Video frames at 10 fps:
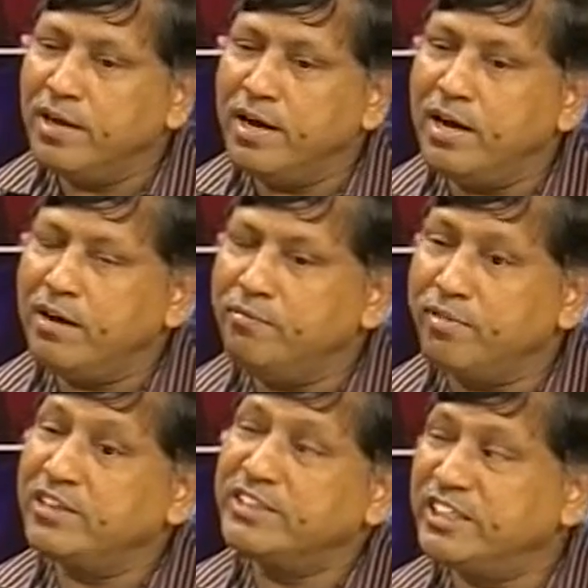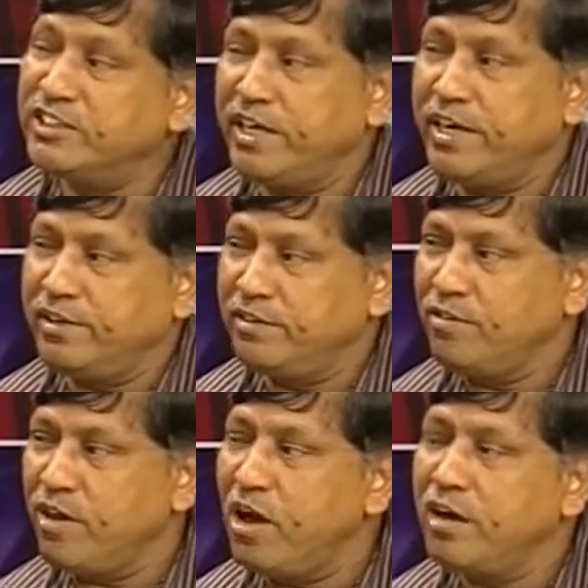franchising
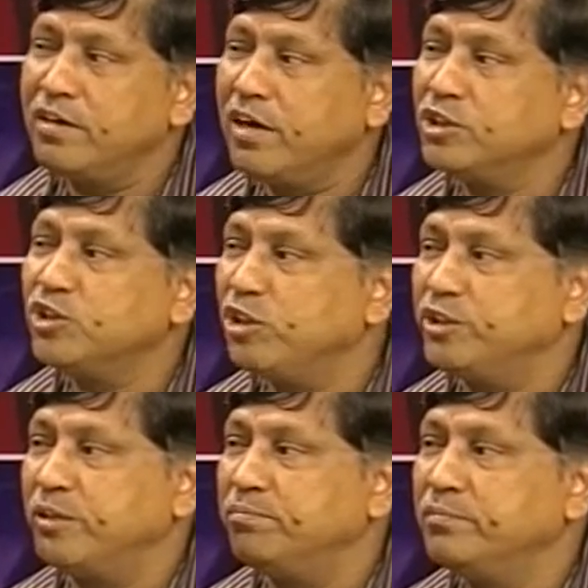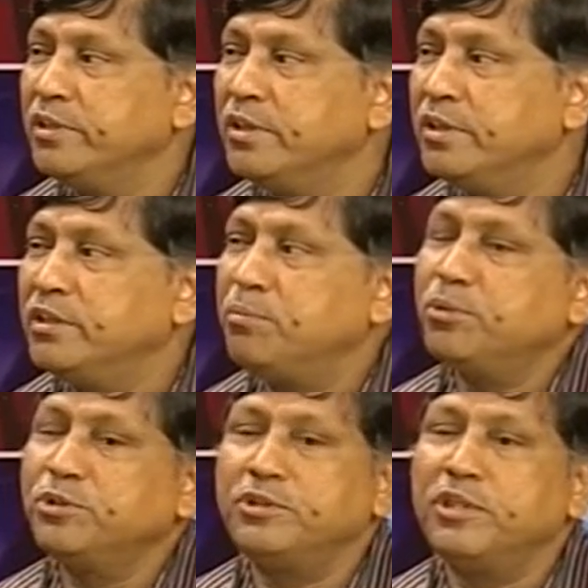or consortium.
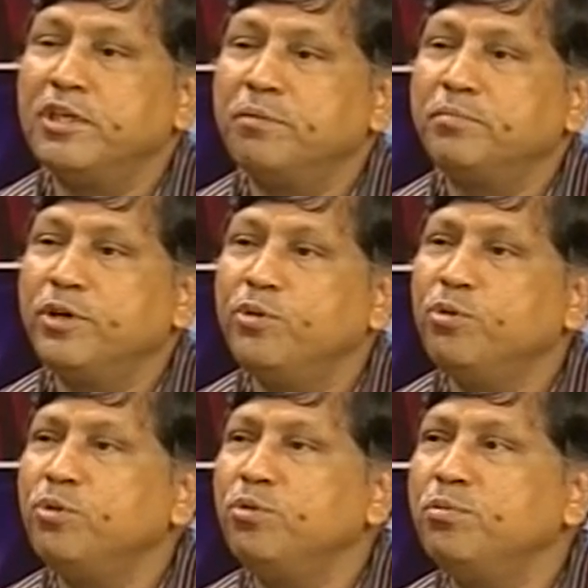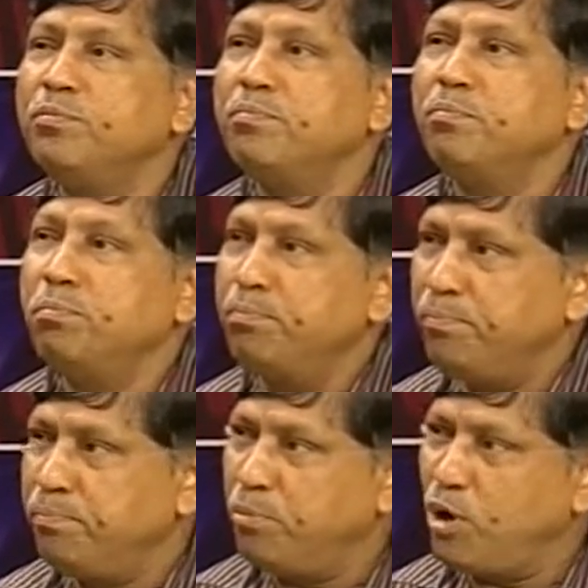Suppose you
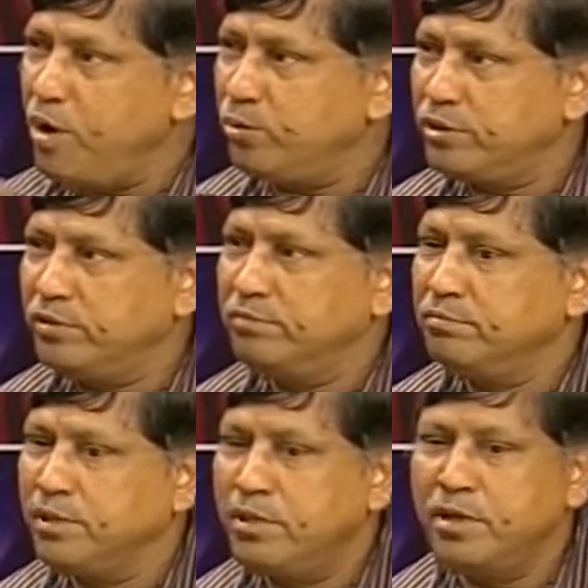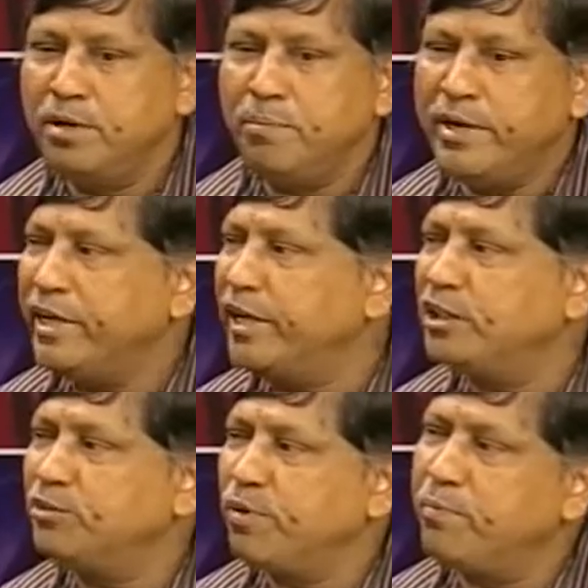pull out
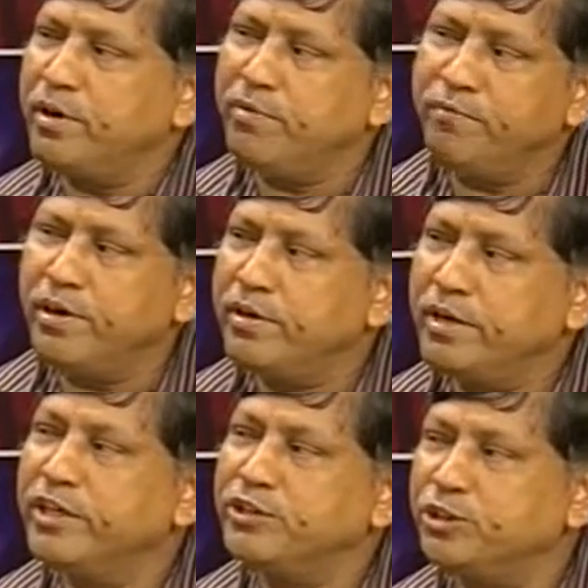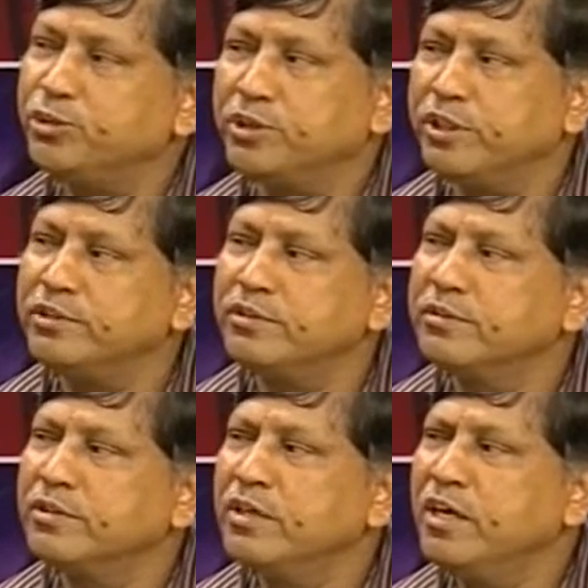materials from different institutions.
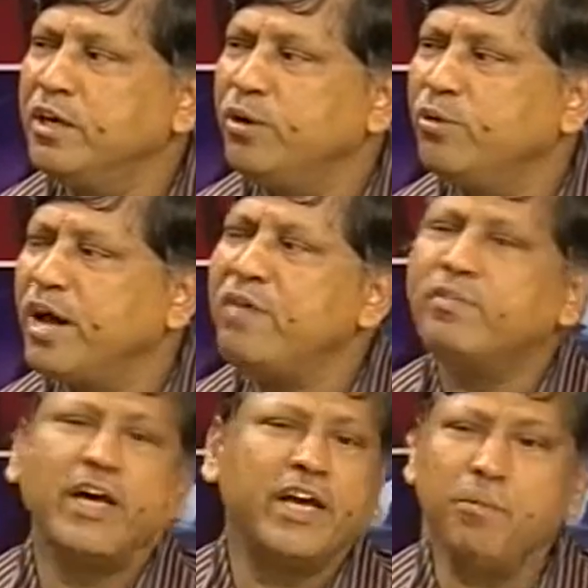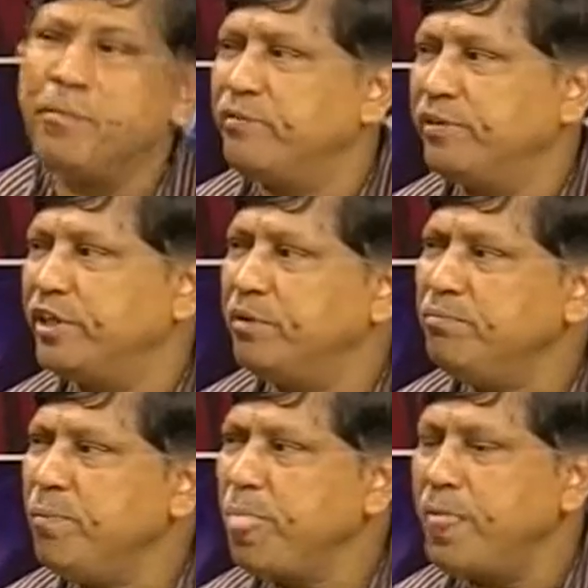You have an agreement with
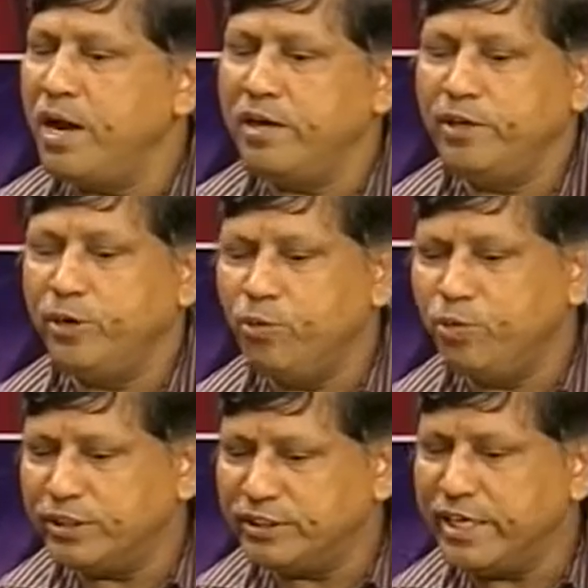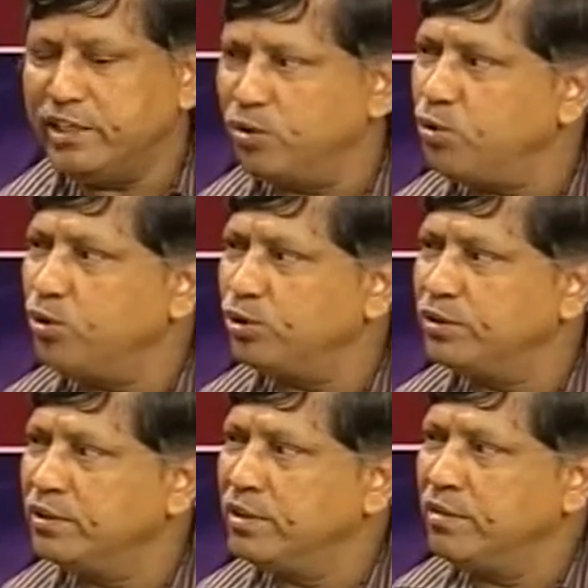them and you design the
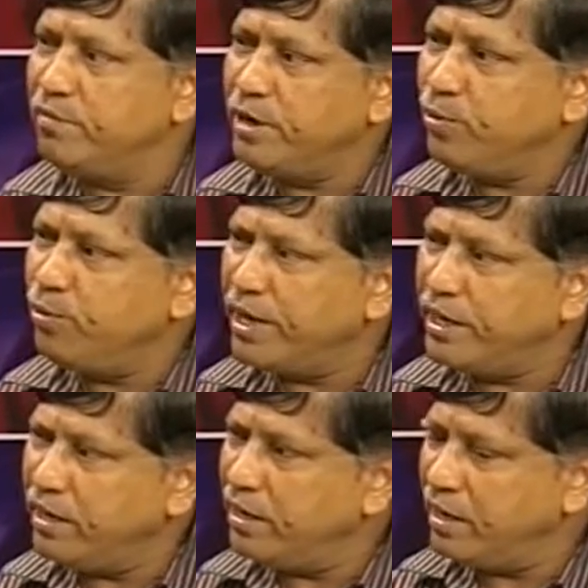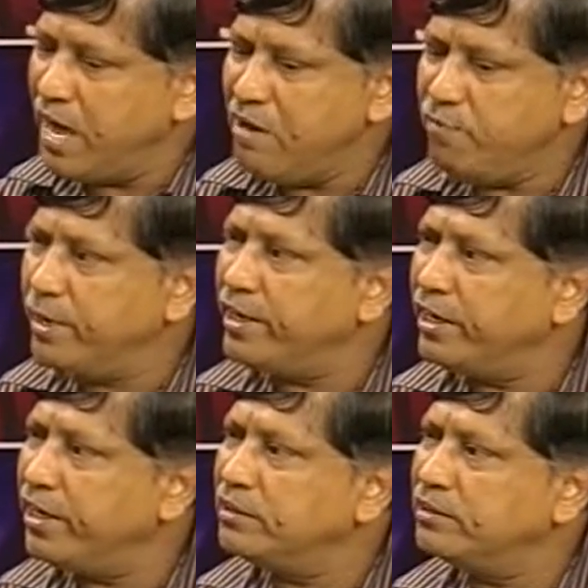course where you can have
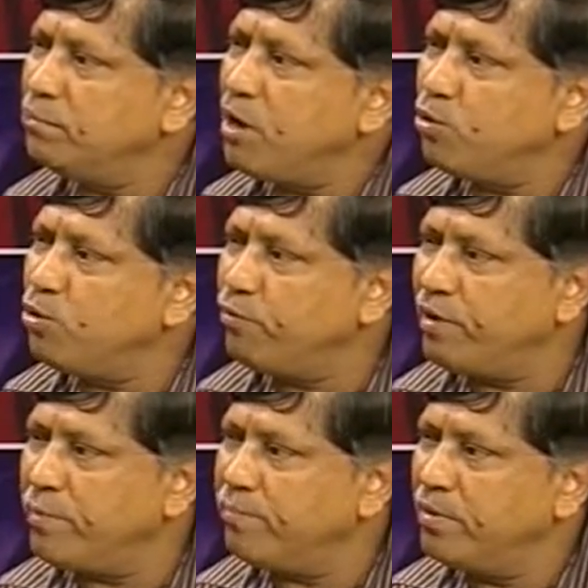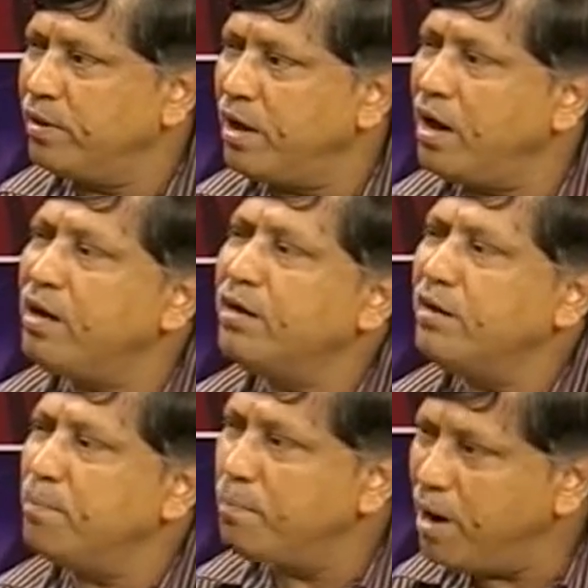materials borrowed from or
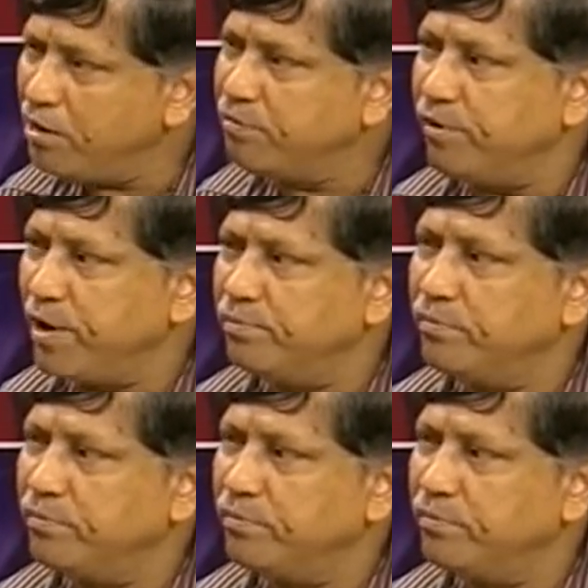bought from